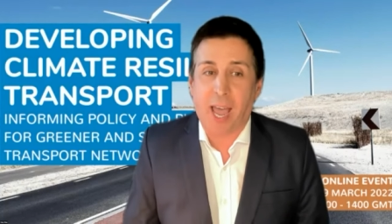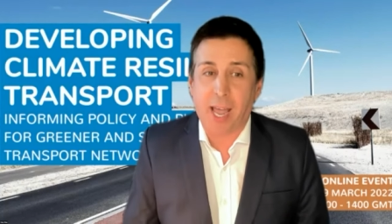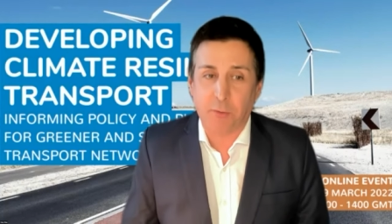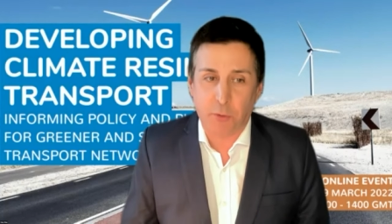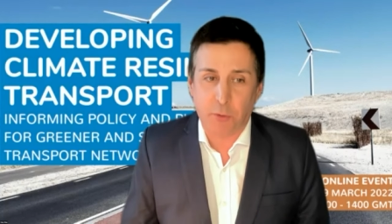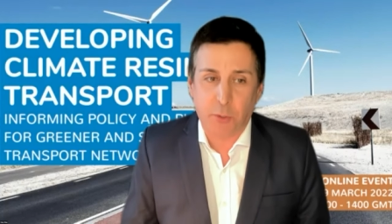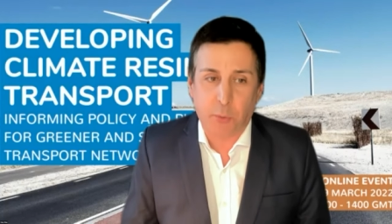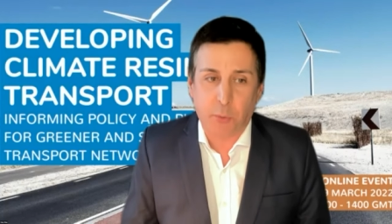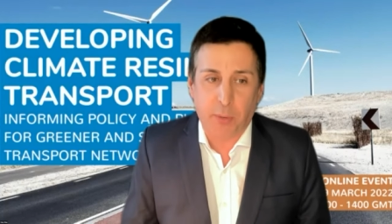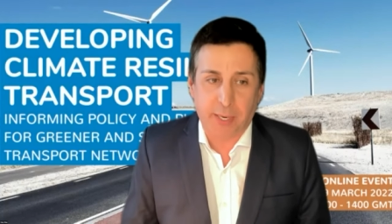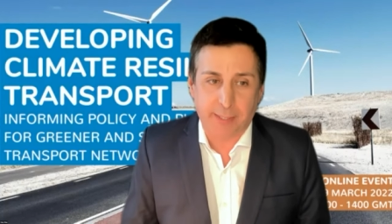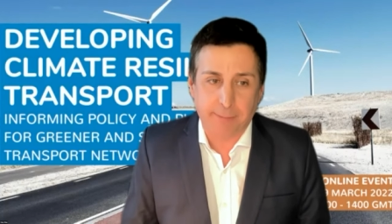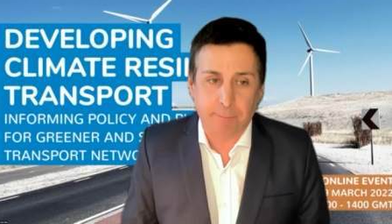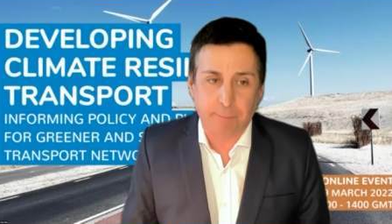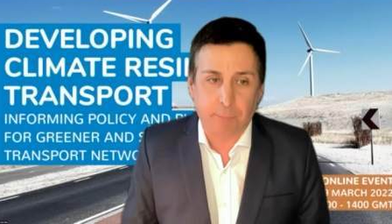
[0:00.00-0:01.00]
Andrew
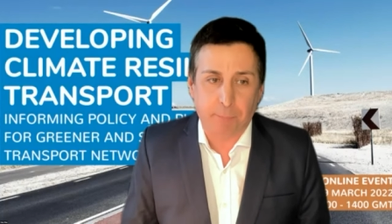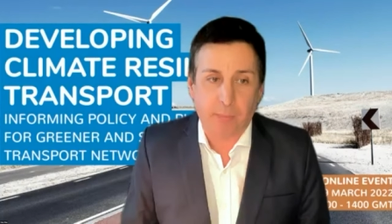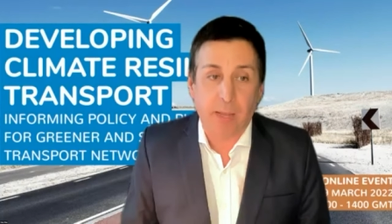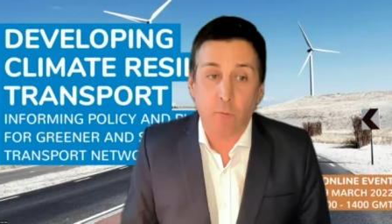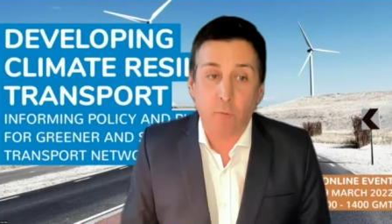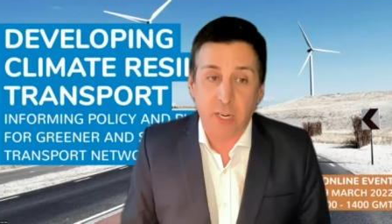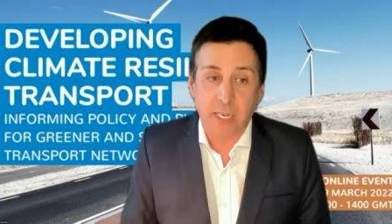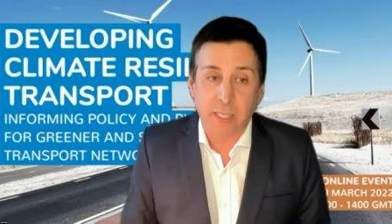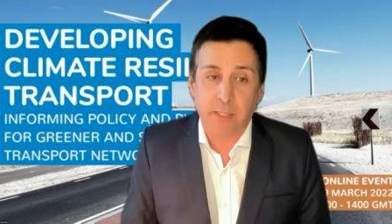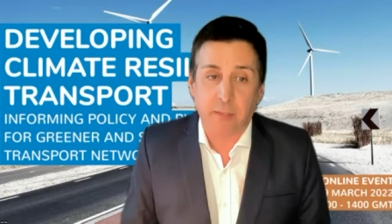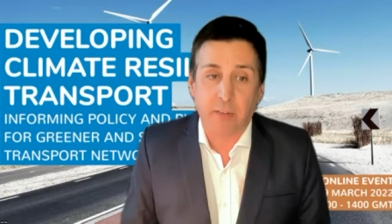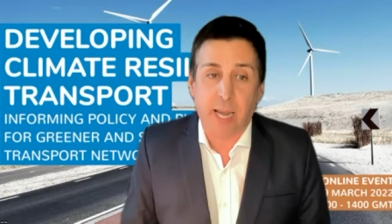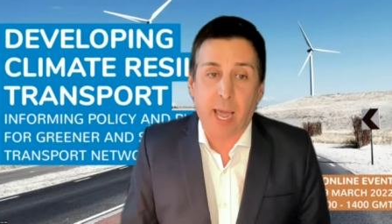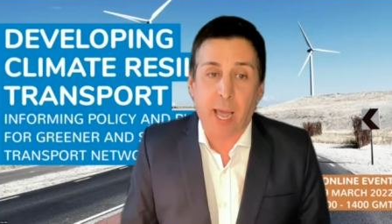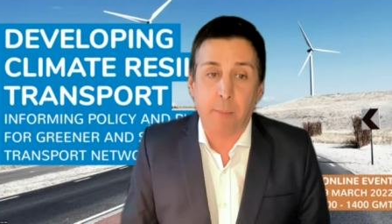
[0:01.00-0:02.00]
Quinn, reader
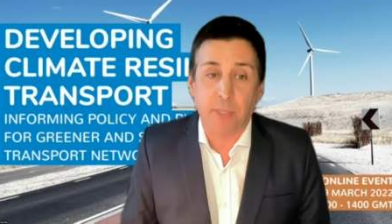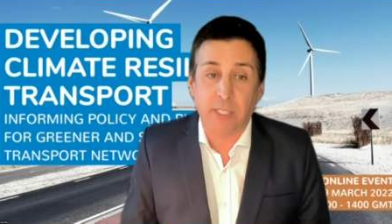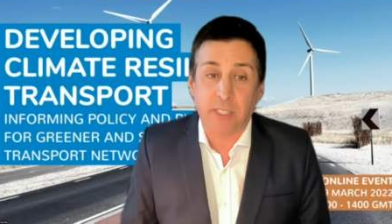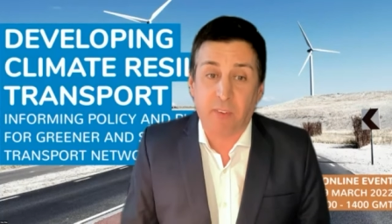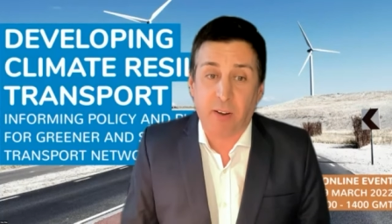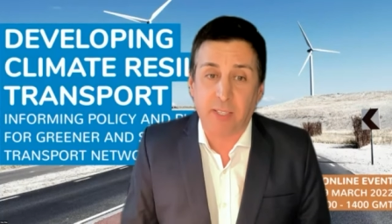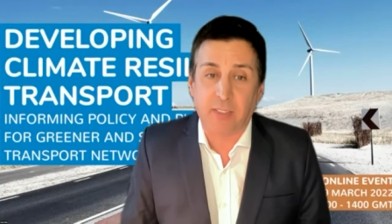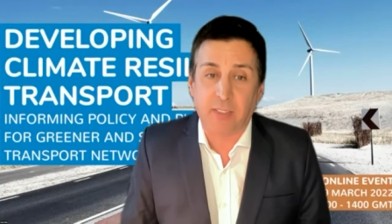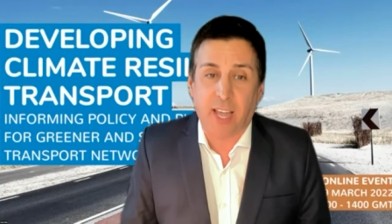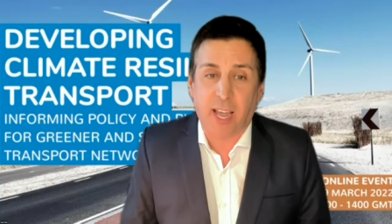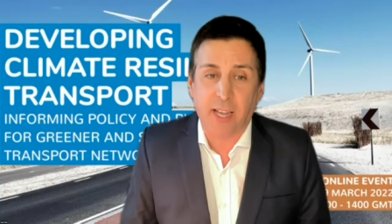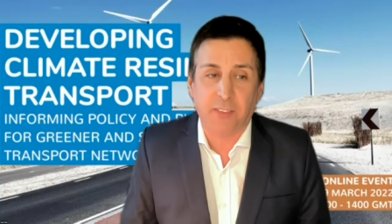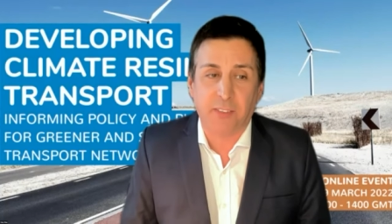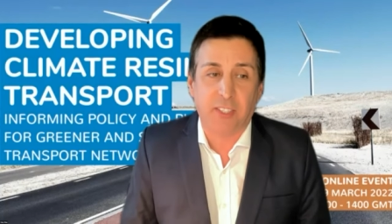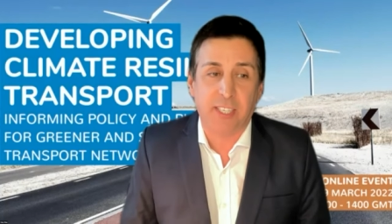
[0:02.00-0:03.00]
in atmospheric
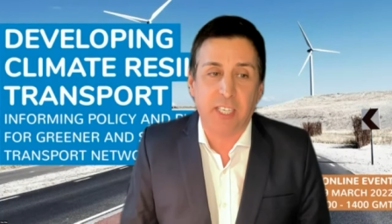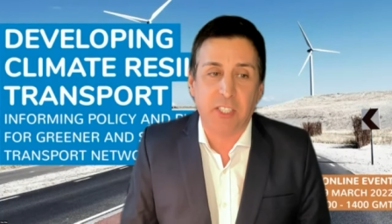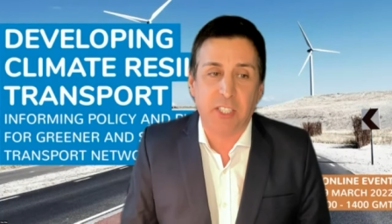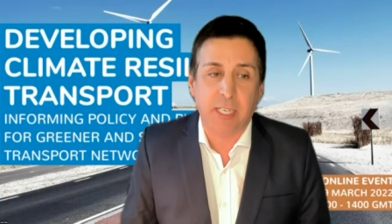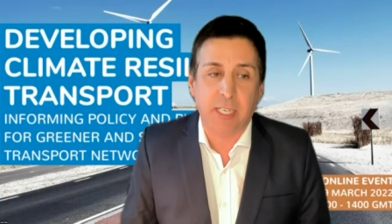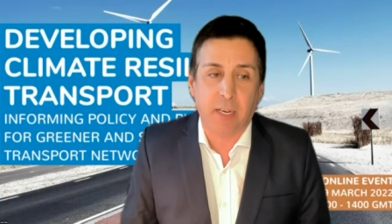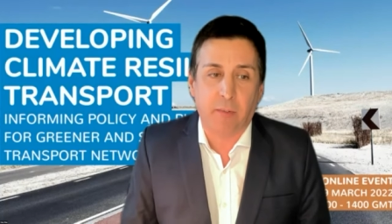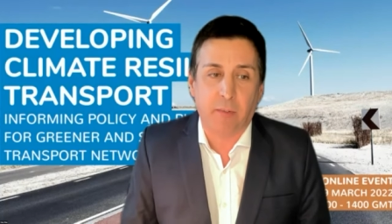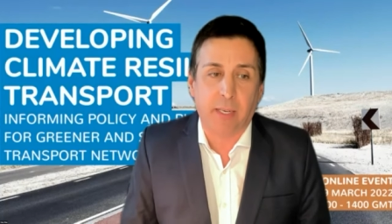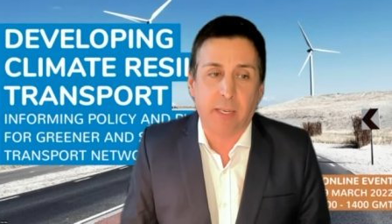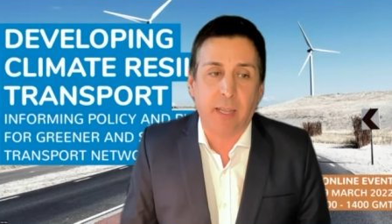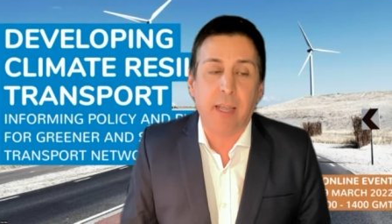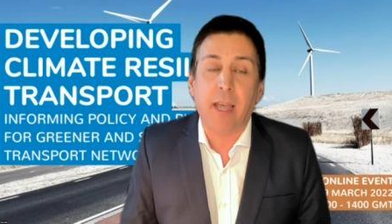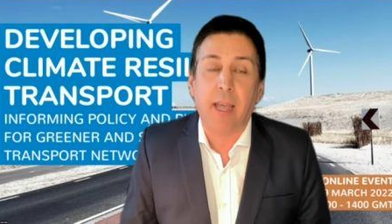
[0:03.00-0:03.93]
science and engineering